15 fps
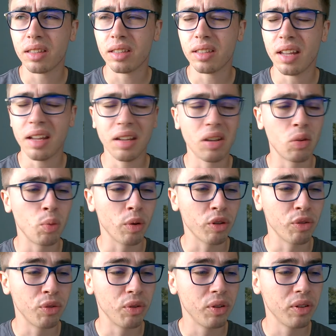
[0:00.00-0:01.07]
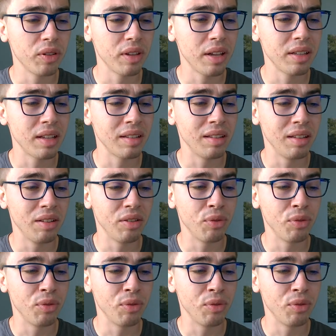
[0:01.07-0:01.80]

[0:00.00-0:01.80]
think it was said that it's